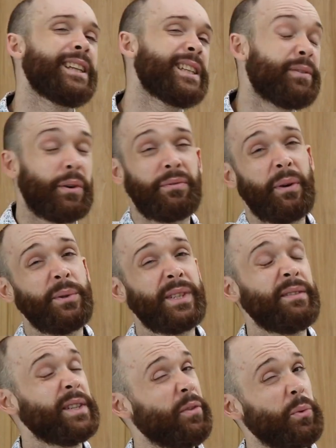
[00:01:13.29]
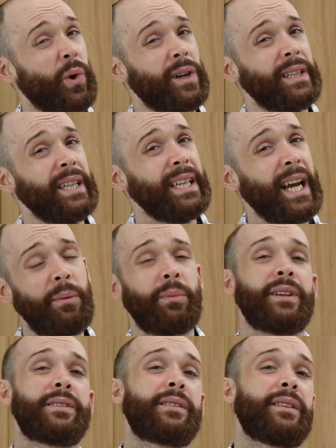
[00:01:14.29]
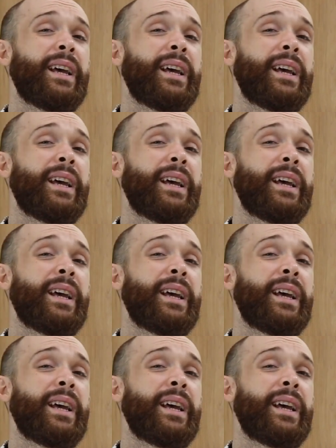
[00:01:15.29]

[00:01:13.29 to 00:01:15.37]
Different phones have different quality cameras.